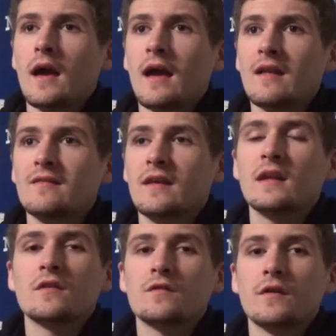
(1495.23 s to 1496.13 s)
and
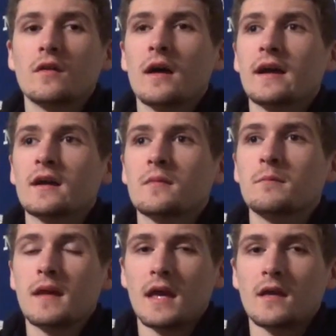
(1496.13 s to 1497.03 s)
didn't feel like
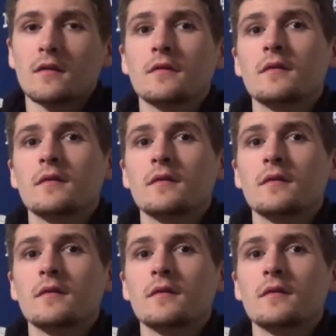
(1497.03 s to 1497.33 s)
me.